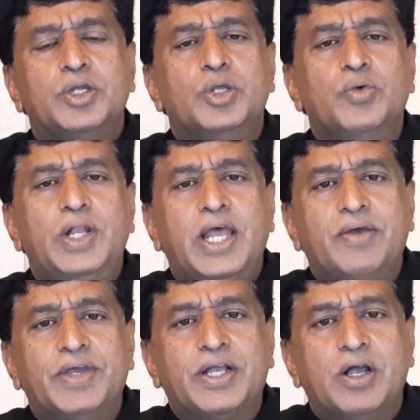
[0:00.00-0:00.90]
You will
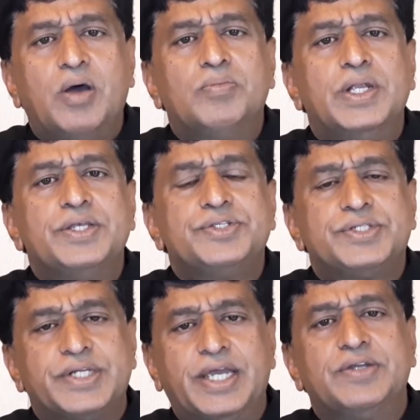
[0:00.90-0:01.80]
have a calmness,
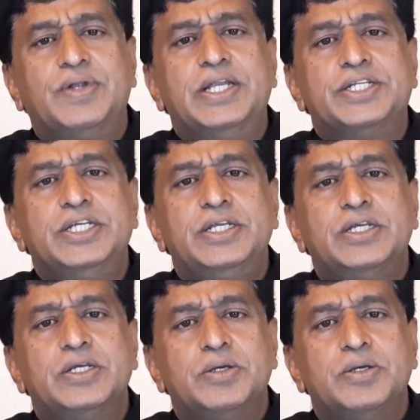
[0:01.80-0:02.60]
tranquility,